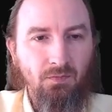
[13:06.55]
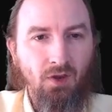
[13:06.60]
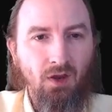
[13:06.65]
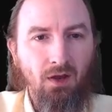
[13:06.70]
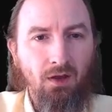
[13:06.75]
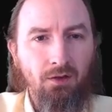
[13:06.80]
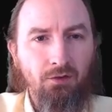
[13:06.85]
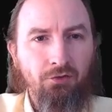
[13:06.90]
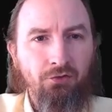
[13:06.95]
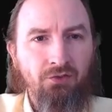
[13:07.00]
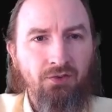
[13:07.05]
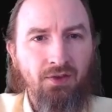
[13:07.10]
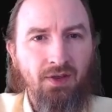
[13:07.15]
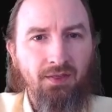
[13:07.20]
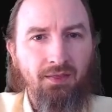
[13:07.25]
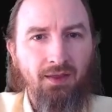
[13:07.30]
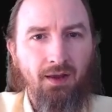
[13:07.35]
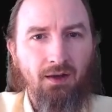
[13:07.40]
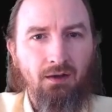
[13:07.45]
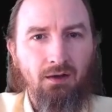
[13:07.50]

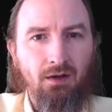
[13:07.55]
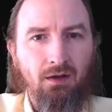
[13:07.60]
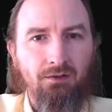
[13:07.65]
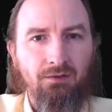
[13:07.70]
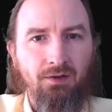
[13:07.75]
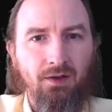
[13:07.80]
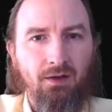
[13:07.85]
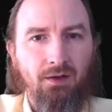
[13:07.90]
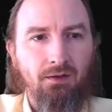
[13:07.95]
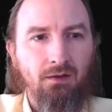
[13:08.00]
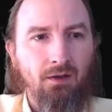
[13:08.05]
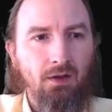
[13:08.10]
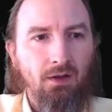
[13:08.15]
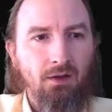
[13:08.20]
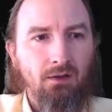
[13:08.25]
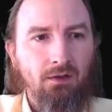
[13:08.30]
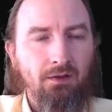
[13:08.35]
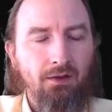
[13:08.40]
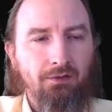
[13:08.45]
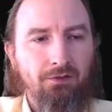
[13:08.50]
understand that content.
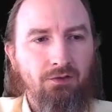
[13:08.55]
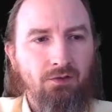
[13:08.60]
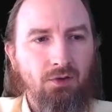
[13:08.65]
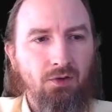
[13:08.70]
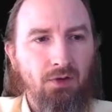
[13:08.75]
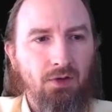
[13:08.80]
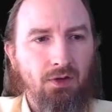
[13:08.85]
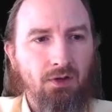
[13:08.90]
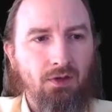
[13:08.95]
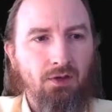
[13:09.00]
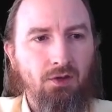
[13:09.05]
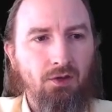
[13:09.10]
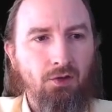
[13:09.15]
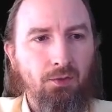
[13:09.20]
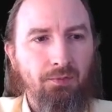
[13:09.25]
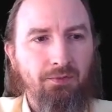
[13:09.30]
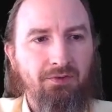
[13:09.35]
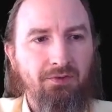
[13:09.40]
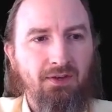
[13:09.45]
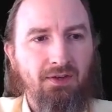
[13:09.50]
Let's do a
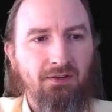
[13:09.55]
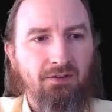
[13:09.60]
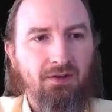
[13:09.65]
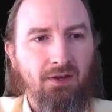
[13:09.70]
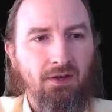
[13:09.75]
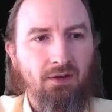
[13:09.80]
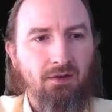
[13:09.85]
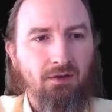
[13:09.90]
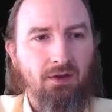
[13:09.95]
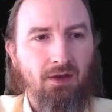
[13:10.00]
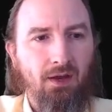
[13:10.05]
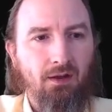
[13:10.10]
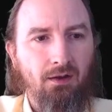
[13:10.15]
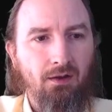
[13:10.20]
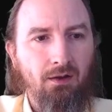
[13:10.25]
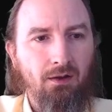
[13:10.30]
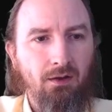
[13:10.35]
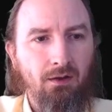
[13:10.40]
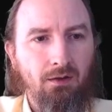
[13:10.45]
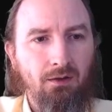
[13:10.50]
kubectl get
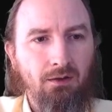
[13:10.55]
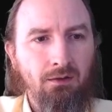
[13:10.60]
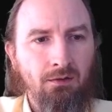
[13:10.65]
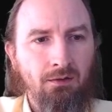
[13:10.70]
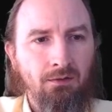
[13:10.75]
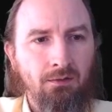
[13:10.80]
all